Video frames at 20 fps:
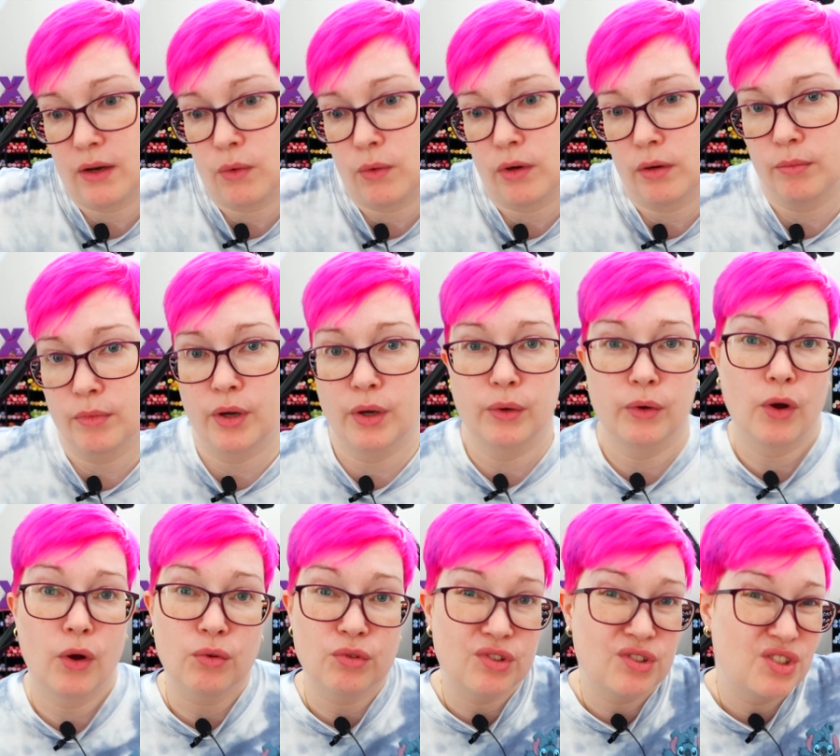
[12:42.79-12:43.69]
hormone
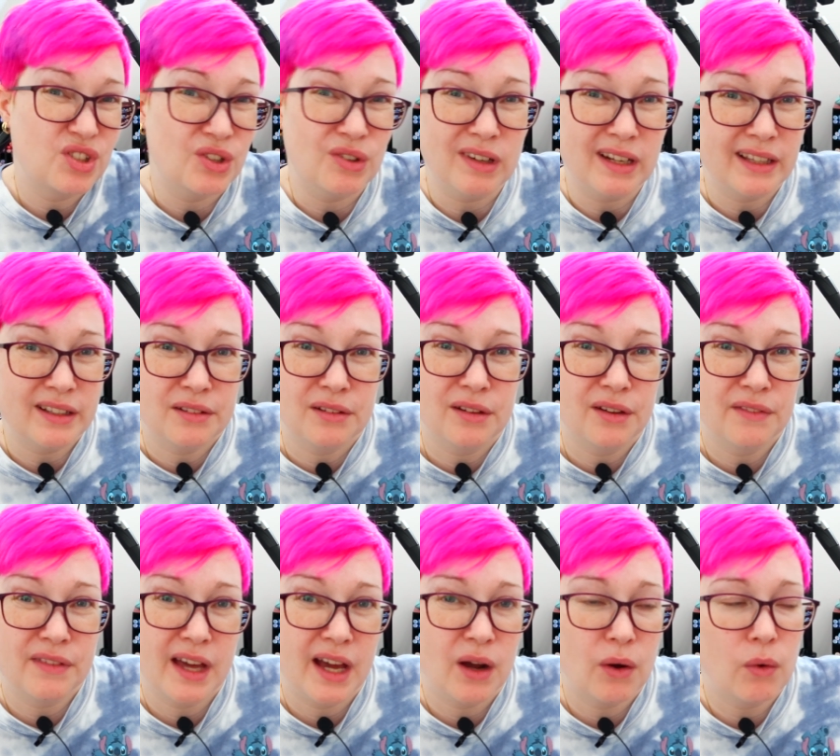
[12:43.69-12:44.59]
or too little
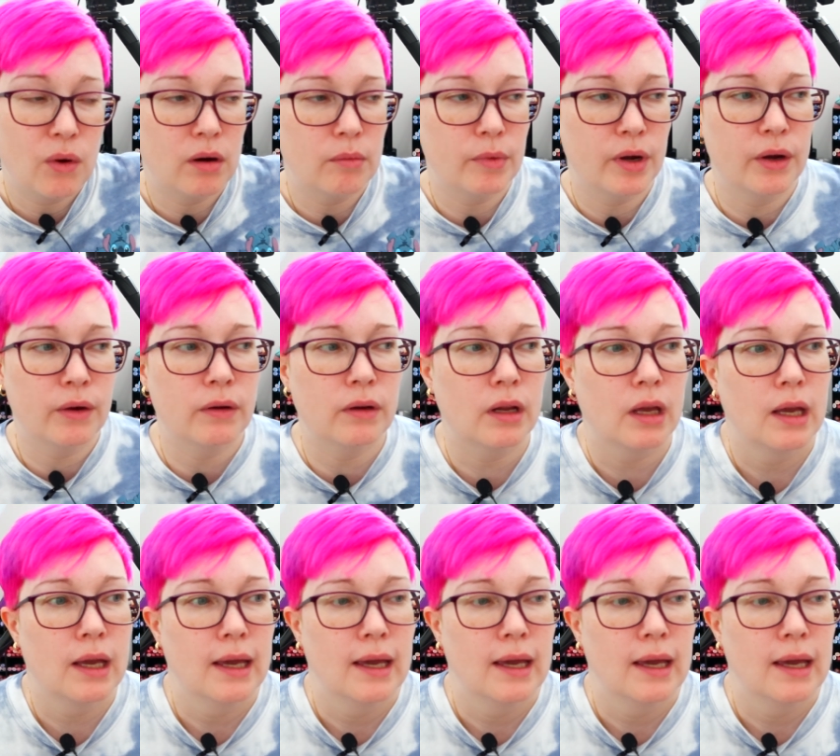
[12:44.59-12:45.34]
of that hormone.